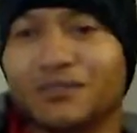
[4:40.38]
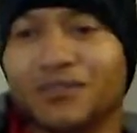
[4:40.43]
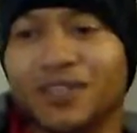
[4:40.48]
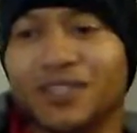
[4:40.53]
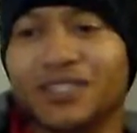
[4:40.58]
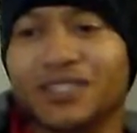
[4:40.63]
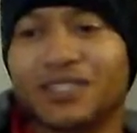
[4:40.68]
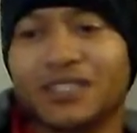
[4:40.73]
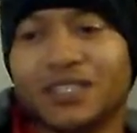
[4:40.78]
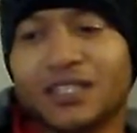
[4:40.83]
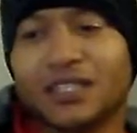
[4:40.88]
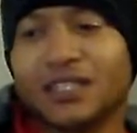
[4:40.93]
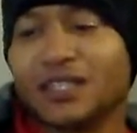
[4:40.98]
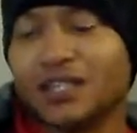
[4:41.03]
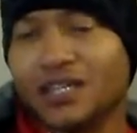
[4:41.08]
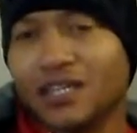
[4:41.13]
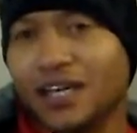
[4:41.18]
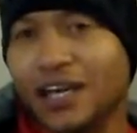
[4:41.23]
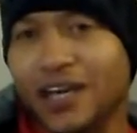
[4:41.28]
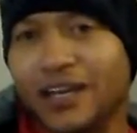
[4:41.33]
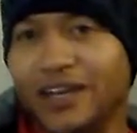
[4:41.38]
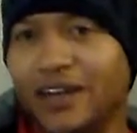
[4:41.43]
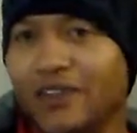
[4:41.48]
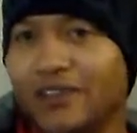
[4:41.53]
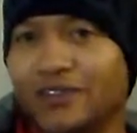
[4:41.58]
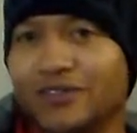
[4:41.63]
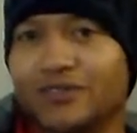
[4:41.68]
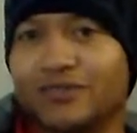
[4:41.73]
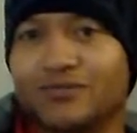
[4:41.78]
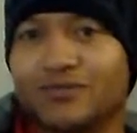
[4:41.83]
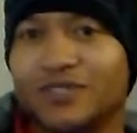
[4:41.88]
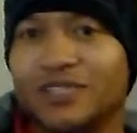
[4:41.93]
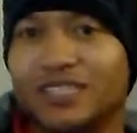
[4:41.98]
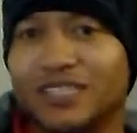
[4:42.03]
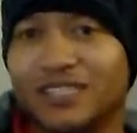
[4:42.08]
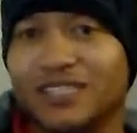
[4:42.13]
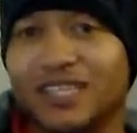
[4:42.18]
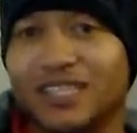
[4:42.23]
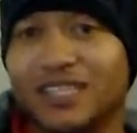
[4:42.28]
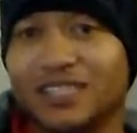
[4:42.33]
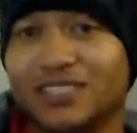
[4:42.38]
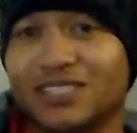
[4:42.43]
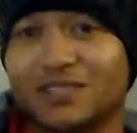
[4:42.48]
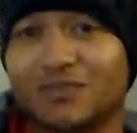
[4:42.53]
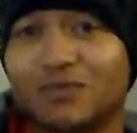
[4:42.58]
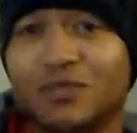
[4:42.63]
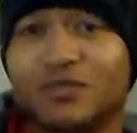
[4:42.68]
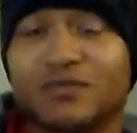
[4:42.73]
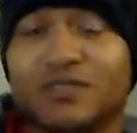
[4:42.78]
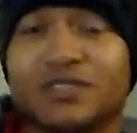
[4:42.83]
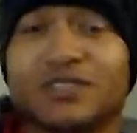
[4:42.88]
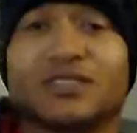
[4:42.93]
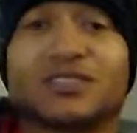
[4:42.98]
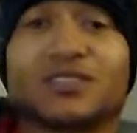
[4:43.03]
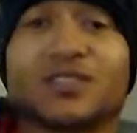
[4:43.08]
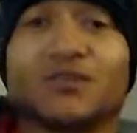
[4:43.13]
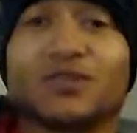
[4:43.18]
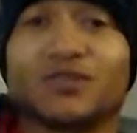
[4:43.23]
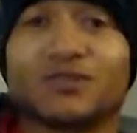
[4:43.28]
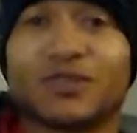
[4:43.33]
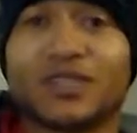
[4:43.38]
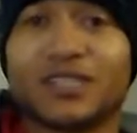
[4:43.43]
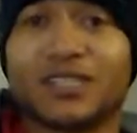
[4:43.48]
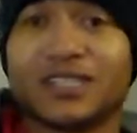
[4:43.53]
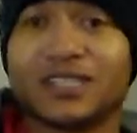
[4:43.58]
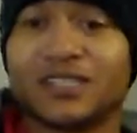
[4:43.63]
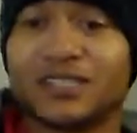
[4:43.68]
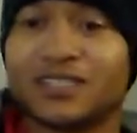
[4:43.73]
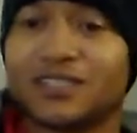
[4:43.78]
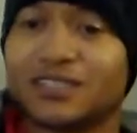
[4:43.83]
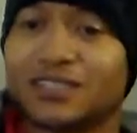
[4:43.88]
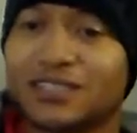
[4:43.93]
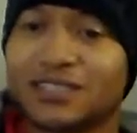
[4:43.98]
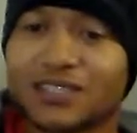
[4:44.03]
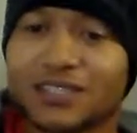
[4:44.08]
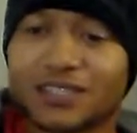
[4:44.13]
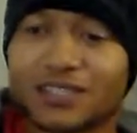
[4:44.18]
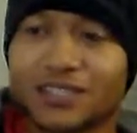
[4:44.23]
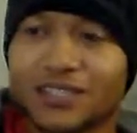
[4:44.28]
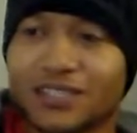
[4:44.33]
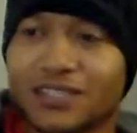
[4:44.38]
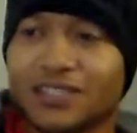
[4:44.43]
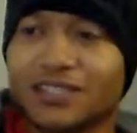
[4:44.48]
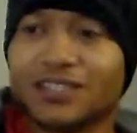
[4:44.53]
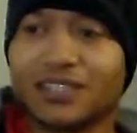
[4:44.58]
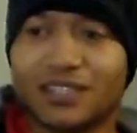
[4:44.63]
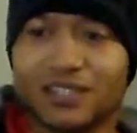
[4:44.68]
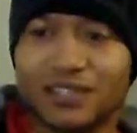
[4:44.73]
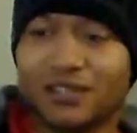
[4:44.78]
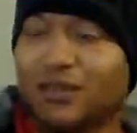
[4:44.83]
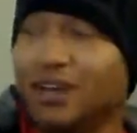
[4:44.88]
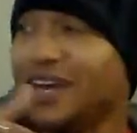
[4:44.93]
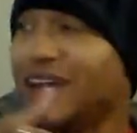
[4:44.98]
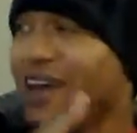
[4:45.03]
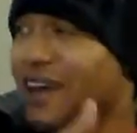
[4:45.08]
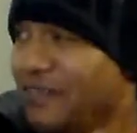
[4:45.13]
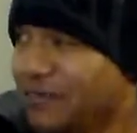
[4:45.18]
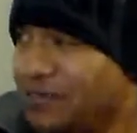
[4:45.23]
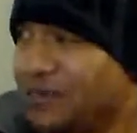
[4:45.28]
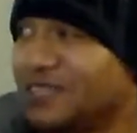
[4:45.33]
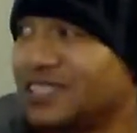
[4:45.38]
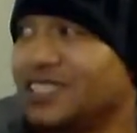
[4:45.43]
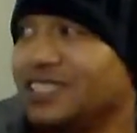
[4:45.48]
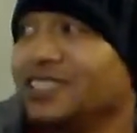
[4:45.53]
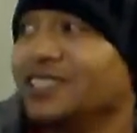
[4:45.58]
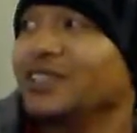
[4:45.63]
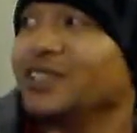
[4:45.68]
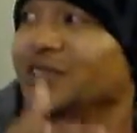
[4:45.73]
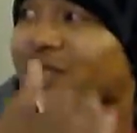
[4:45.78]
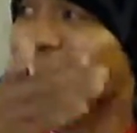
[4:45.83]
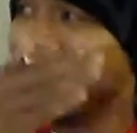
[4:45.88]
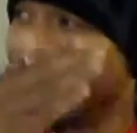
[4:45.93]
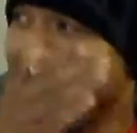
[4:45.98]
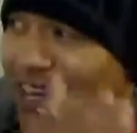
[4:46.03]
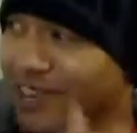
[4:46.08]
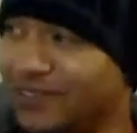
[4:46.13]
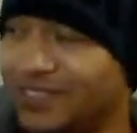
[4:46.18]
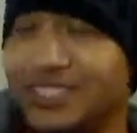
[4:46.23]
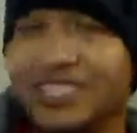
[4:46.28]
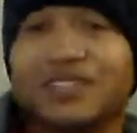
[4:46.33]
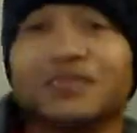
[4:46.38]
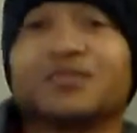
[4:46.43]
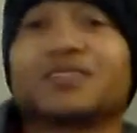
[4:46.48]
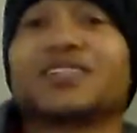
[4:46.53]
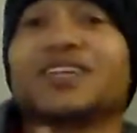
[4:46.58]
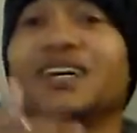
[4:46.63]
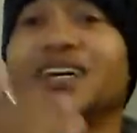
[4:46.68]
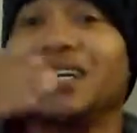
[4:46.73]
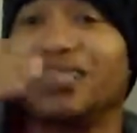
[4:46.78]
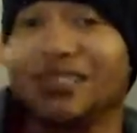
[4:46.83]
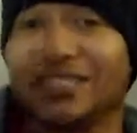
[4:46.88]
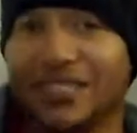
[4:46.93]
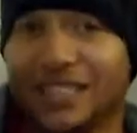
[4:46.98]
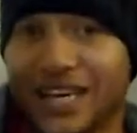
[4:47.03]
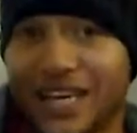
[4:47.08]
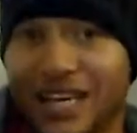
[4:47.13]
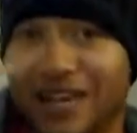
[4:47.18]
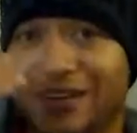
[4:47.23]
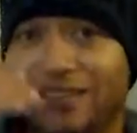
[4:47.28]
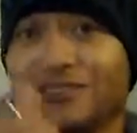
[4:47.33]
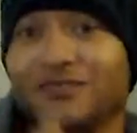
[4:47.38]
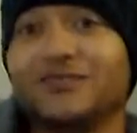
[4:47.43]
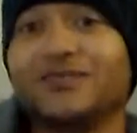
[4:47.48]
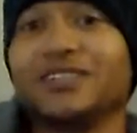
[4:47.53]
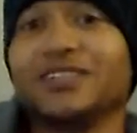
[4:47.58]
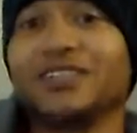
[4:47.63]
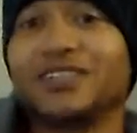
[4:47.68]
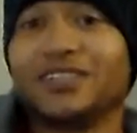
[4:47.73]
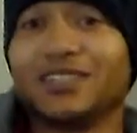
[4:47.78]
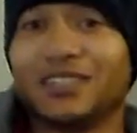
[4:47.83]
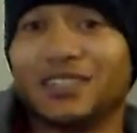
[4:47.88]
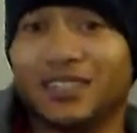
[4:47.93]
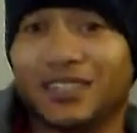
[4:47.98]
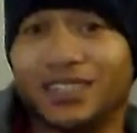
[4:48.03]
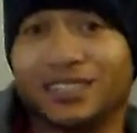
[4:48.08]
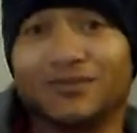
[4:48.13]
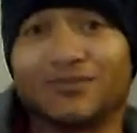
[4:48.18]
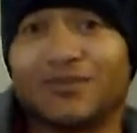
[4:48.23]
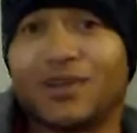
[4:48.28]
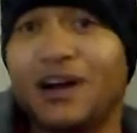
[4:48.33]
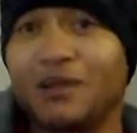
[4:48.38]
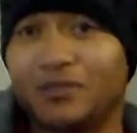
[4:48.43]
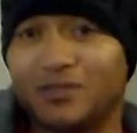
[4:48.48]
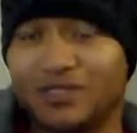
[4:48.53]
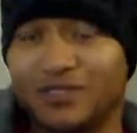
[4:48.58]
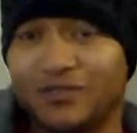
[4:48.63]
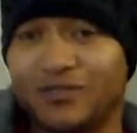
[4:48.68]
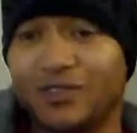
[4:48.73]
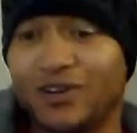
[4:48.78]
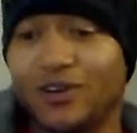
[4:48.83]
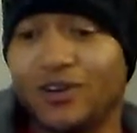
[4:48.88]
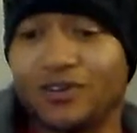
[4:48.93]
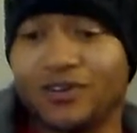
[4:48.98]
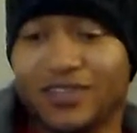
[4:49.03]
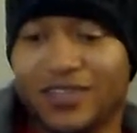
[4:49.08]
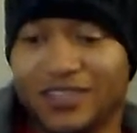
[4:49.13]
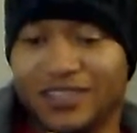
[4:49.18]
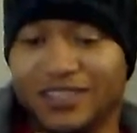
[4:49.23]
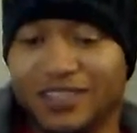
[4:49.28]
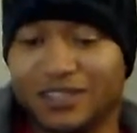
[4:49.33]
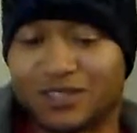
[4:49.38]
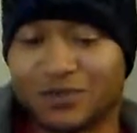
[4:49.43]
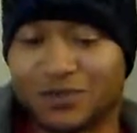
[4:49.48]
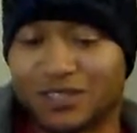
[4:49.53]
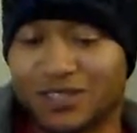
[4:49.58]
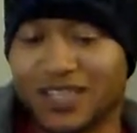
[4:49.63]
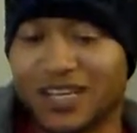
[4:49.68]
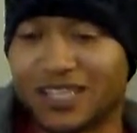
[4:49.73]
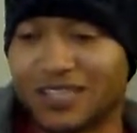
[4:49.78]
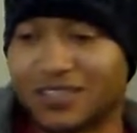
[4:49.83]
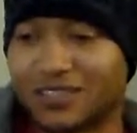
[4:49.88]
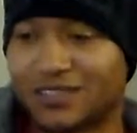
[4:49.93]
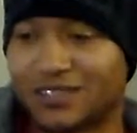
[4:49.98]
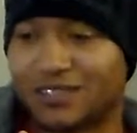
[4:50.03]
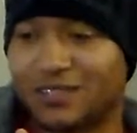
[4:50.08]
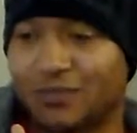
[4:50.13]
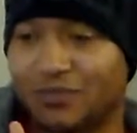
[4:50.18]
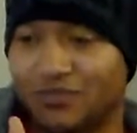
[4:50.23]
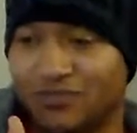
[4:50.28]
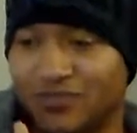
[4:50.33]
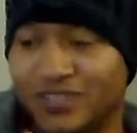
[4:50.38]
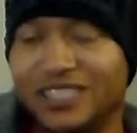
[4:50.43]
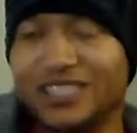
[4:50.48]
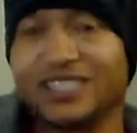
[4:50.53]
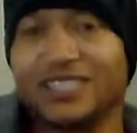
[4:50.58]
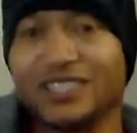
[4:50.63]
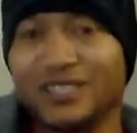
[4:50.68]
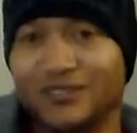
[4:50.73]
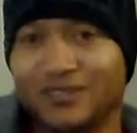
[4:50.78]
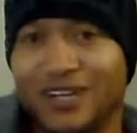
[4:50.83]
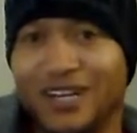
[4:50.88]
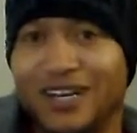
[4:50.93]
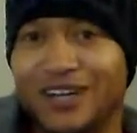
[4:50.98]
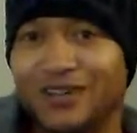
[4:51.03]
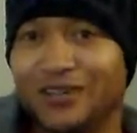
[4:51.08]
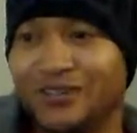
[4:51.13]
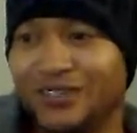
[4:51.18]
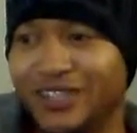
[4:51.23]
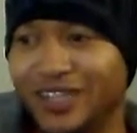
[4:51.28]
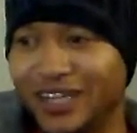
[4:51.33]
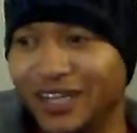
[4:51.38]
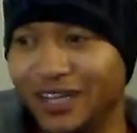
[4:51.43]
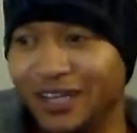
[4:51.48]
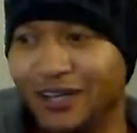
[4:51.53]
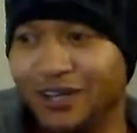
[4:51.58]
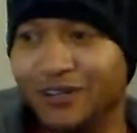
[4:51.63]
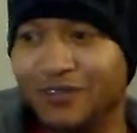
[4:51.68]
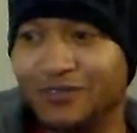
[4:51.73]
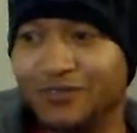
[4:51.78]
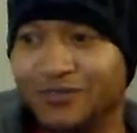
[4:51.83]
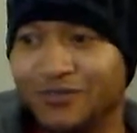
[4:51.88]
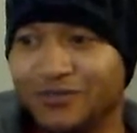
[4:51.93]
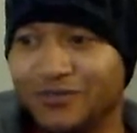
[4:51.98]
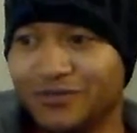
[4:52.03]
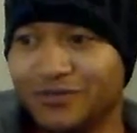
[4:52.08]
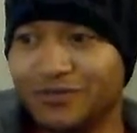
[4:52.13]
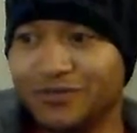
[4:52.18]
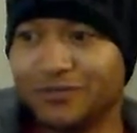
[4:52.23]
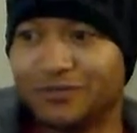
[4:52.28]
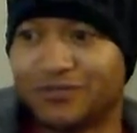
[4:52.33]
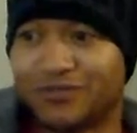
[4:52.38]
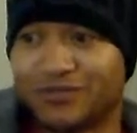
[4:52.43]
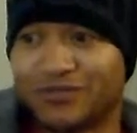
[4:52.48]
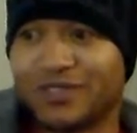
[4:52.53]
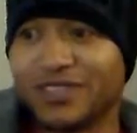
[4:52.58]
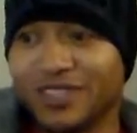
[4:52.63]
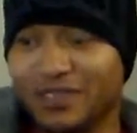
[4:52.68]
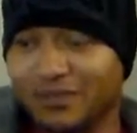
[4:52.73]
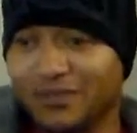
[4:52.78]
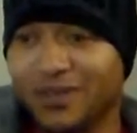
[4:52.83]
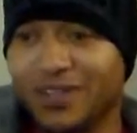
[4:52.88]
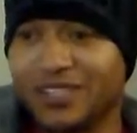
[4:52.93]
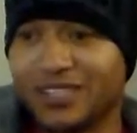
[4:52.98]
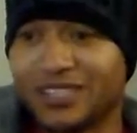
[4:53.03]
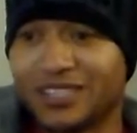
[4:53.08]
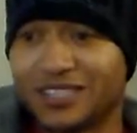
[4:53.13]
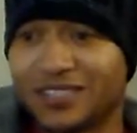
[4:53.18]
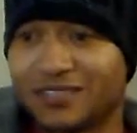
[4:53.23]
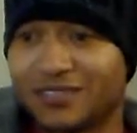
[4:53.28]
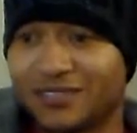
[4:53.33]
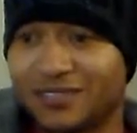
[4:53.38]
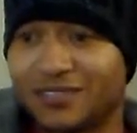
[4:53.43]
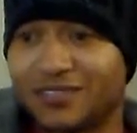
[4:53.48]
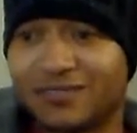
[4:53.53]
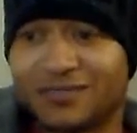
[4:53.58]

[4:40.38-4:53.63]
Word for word: But another reason that this movie is so great is you have Pacino, you have James Caan, you have uh, Robert Duvall, and this was like the breeding ground of pretty much